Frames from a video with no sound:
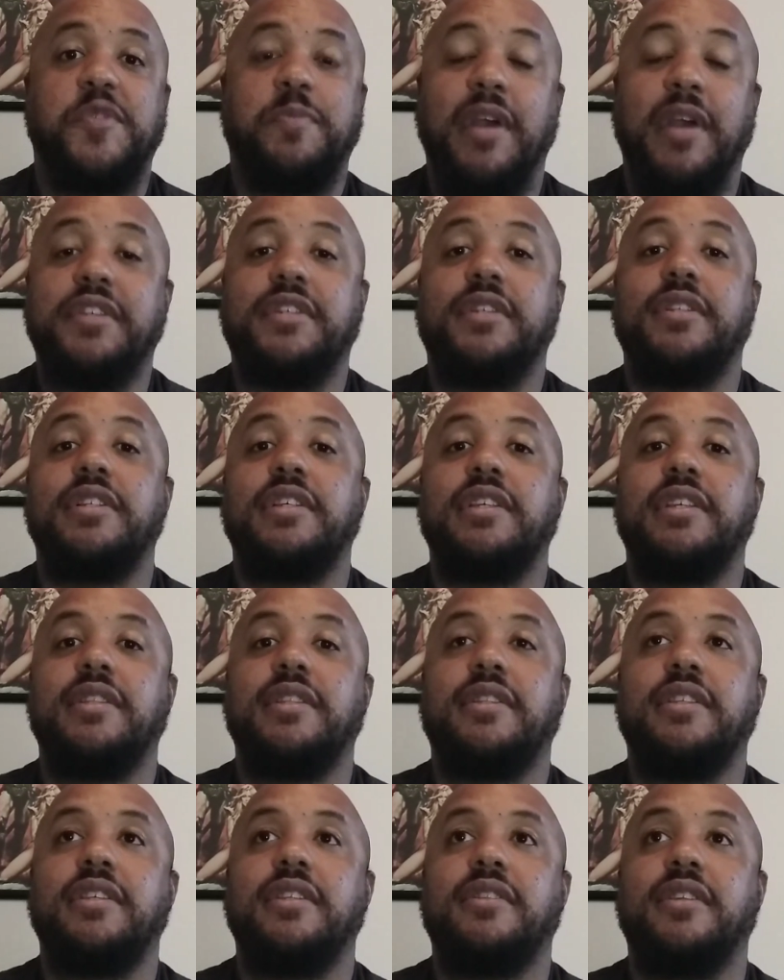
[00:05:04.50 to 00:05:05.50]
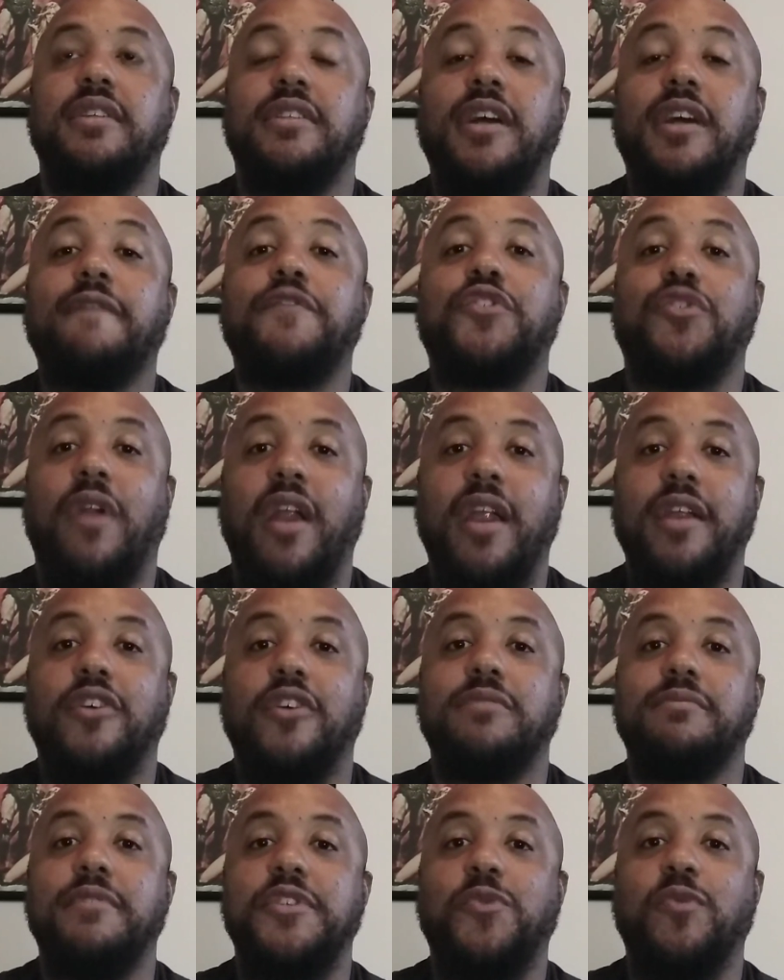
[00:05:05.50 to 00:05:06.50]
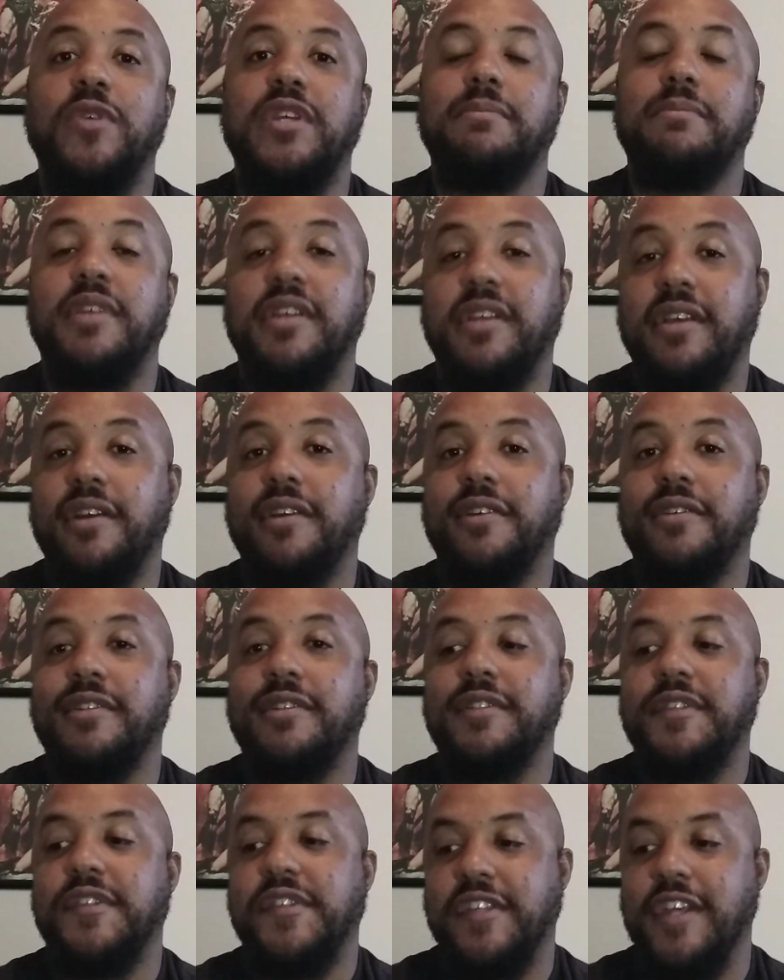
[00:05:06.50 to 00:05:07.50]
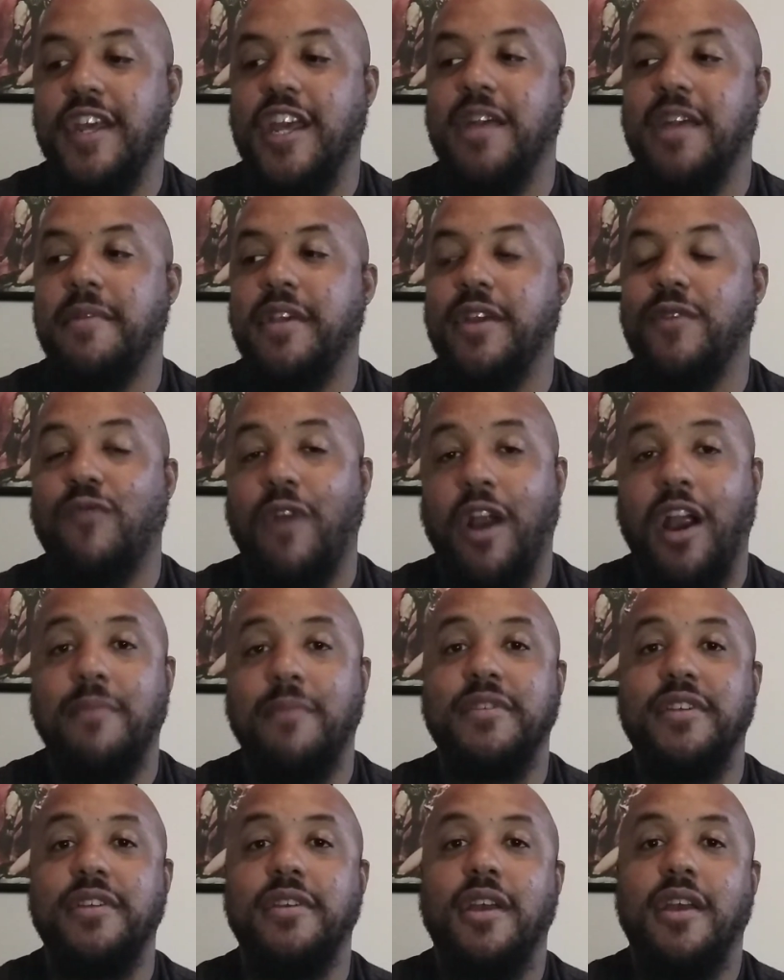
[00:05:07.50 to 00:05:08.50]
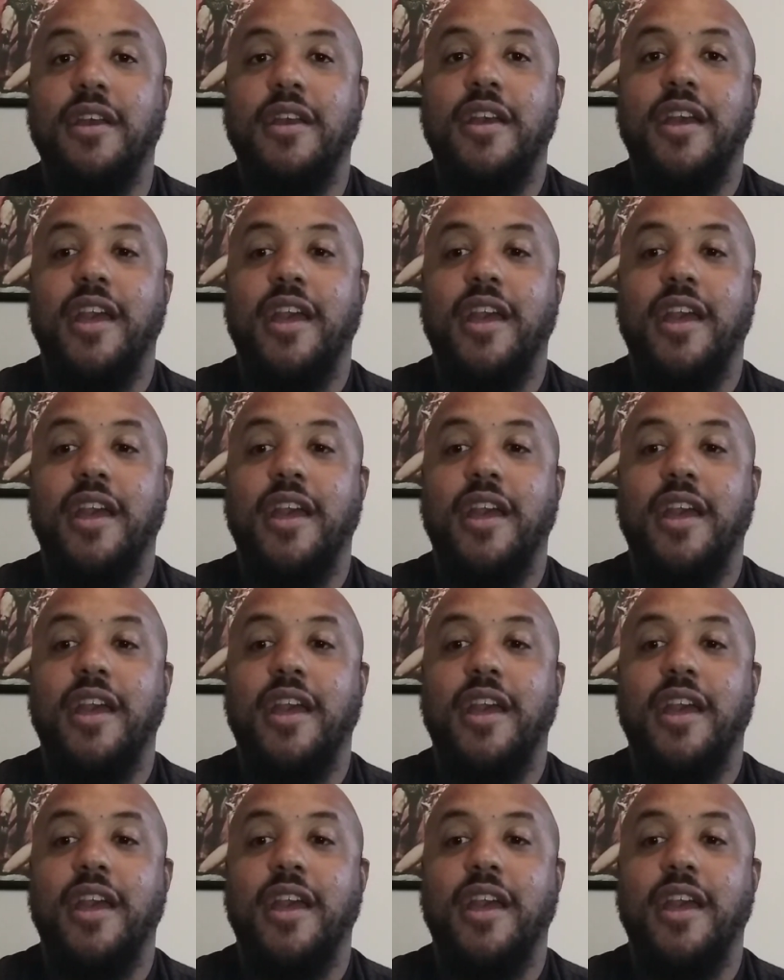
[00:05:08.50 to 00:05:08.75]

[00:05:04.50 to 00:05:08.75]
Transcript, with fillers: especially the, the love triangle between Miguel, Sam, and Robbie.